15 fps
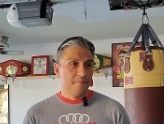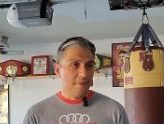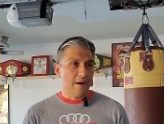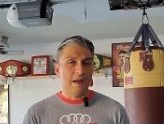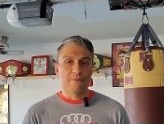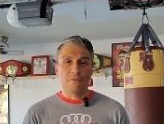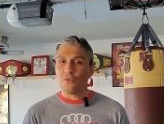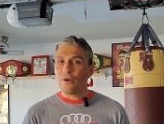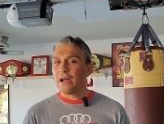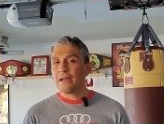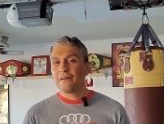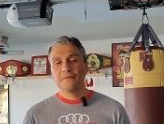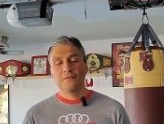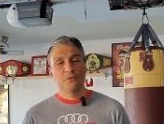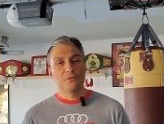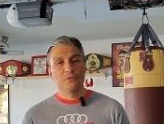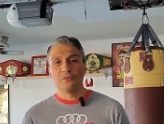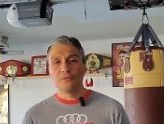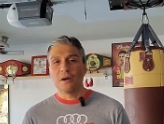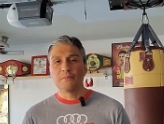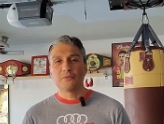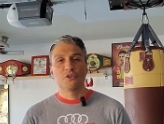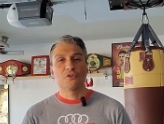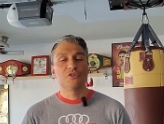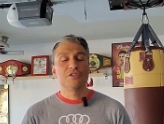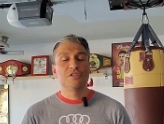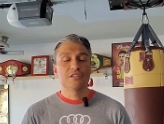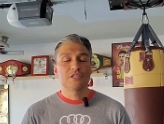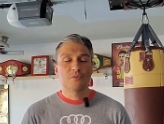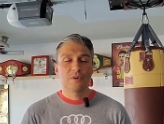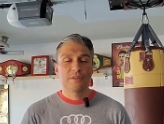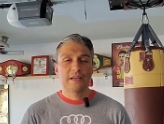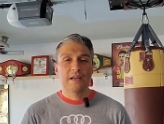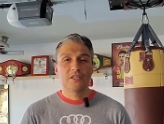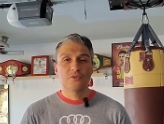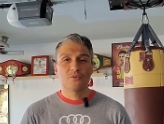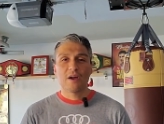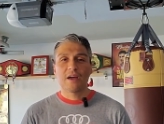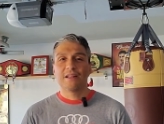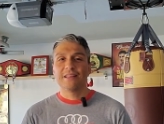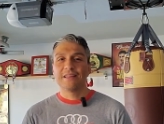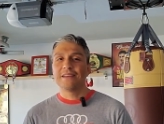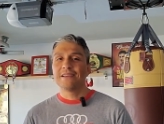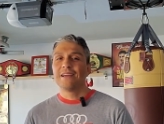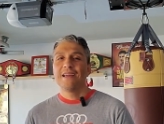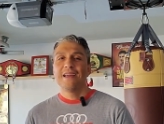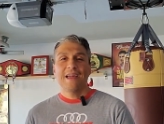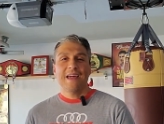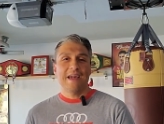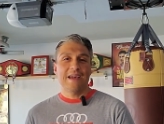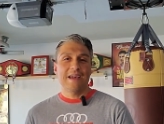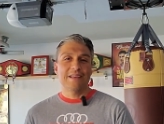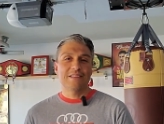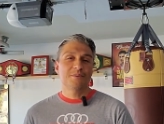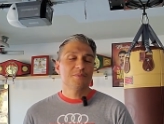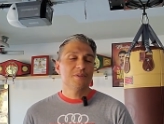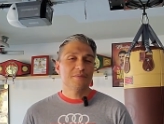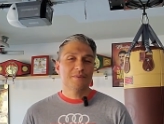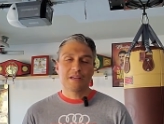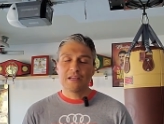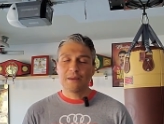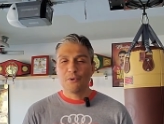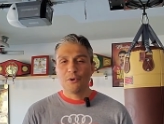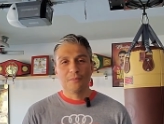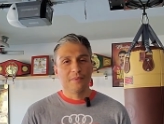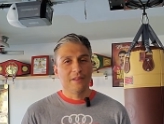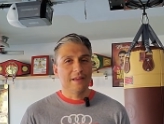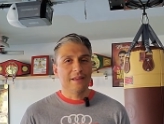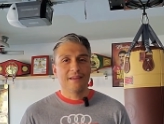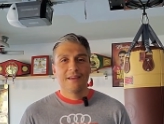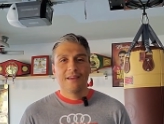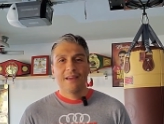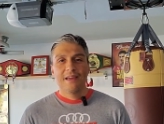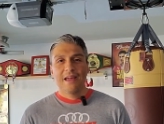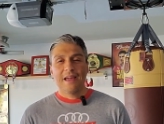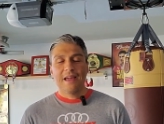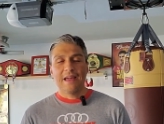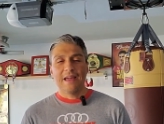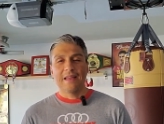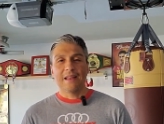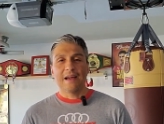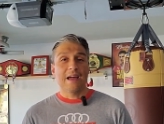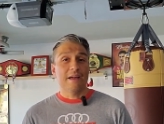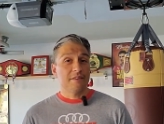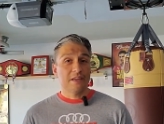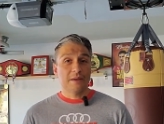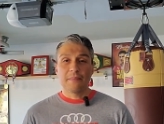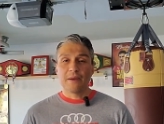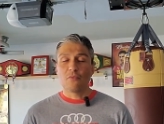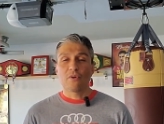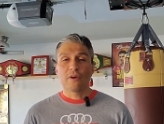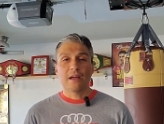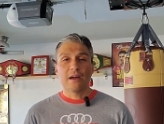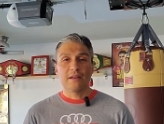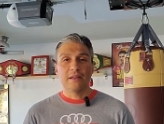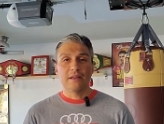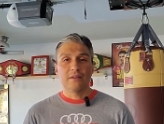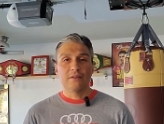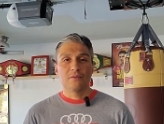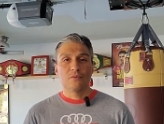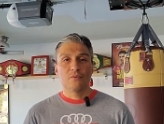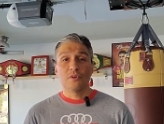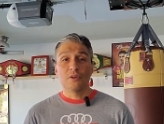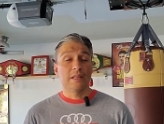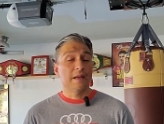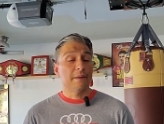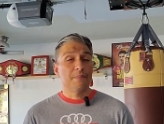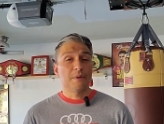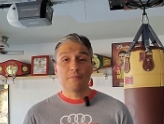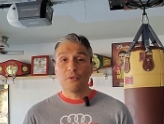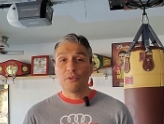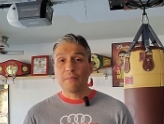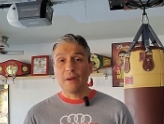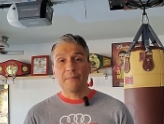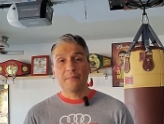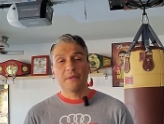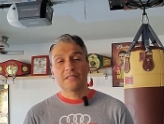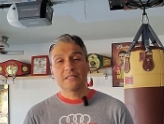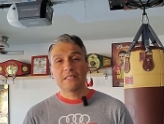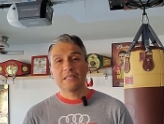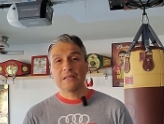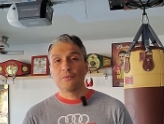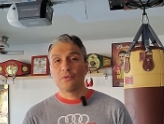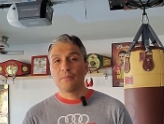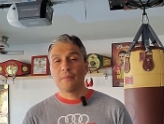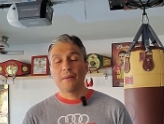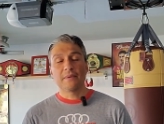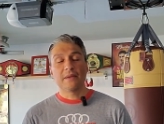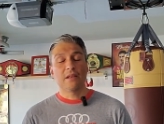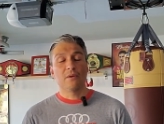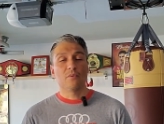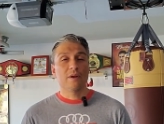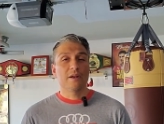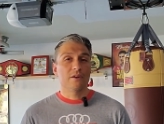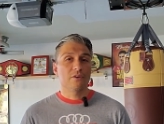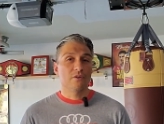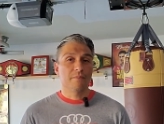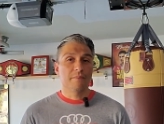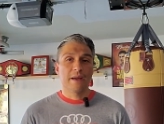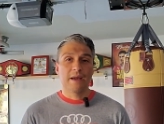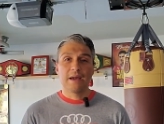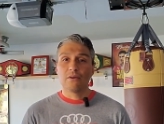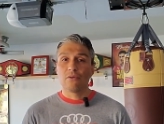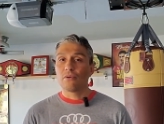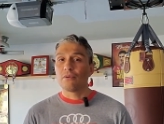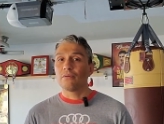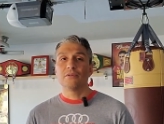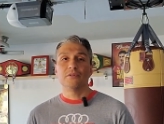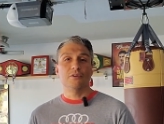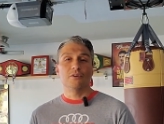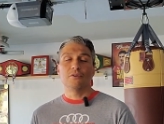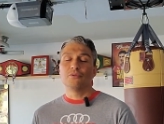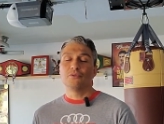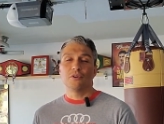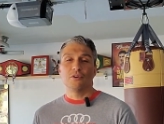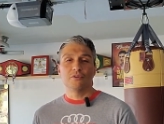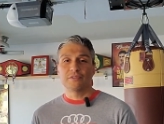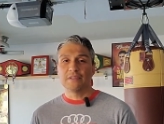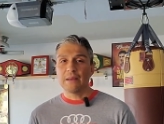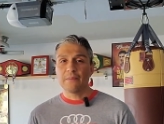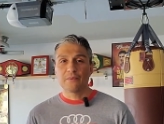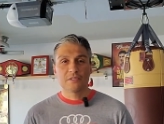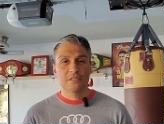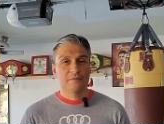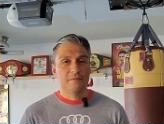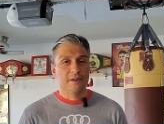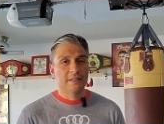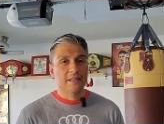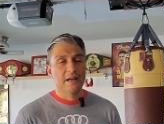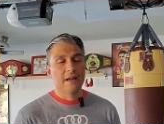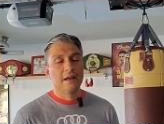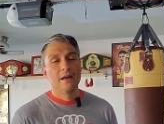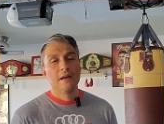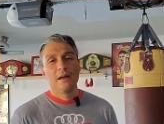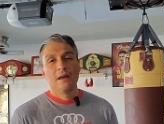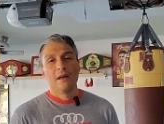have a wife who I'm sure she doesn't want the house rattling, and sometimes I come home late and I have to get my workout in real late. People might be asleep, or they might be getting ready to go to bed, or who knows, neighbors and stuff like that.